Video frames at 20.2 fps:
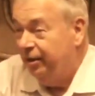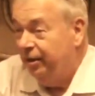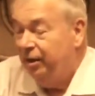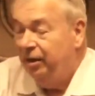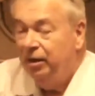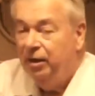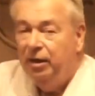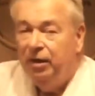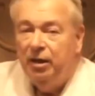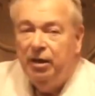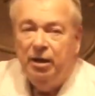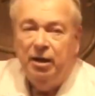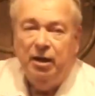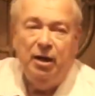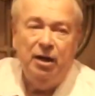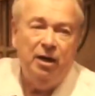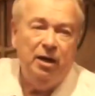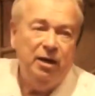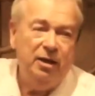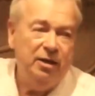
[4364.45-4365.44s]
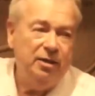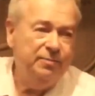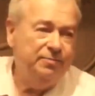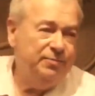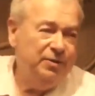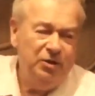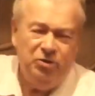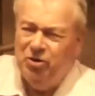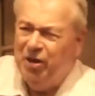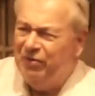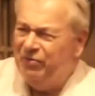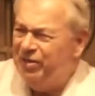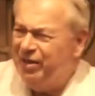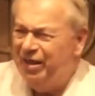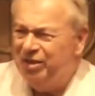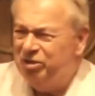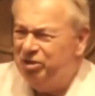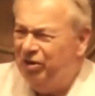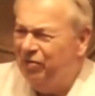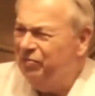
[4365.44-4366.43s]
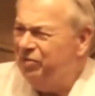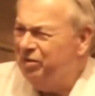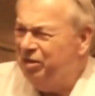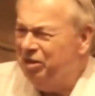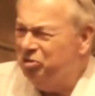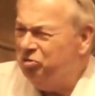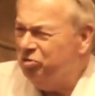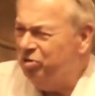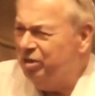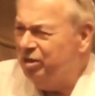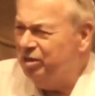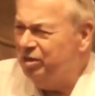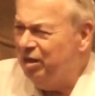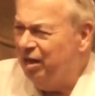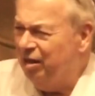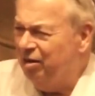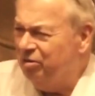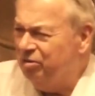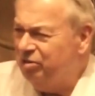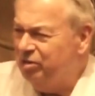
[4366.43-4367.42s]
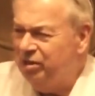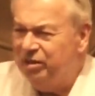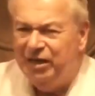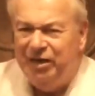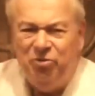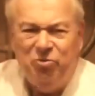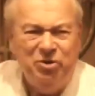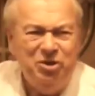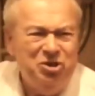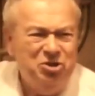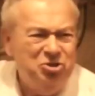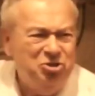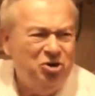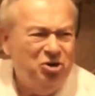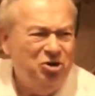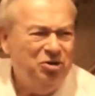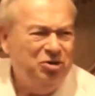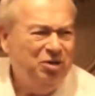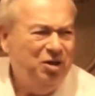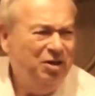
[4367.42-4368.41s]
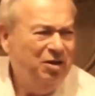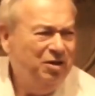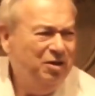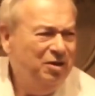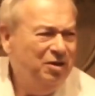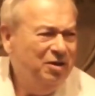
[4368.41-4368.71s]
You have a debt $17 trillion. Is anyone concerned?